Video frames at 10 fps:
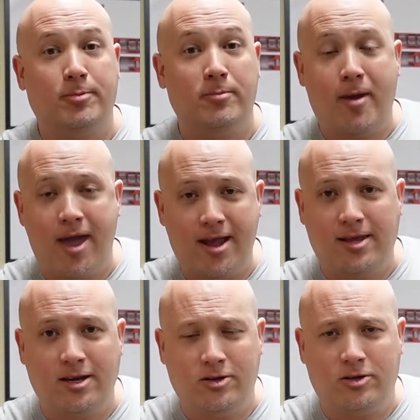but pay
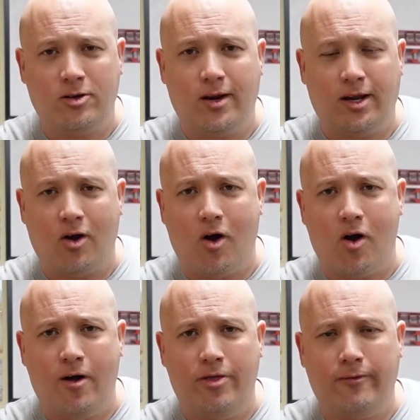attention to it in
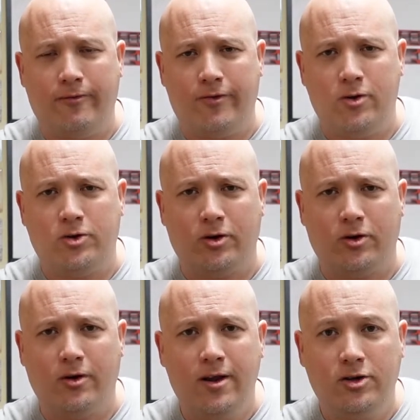all the
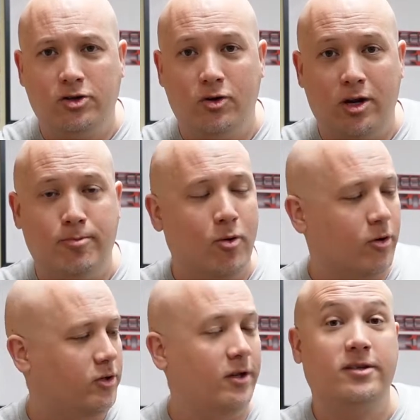future shooting
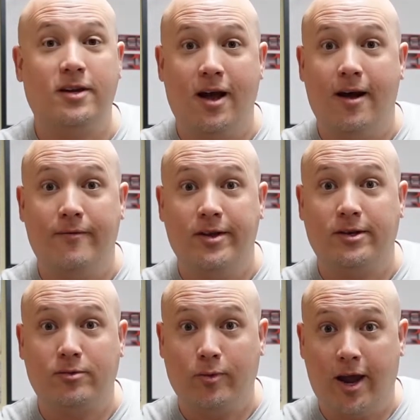portions of
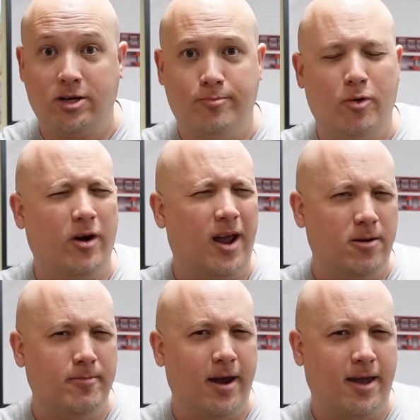this range report and
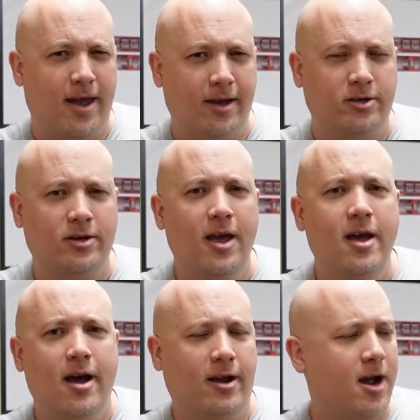you might catch
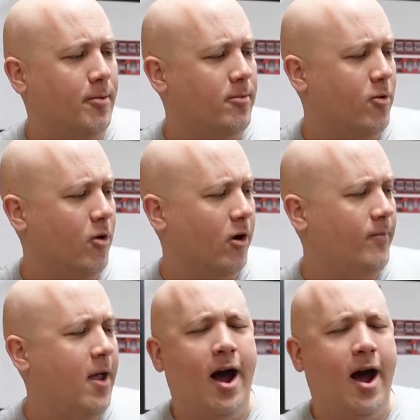a couple more.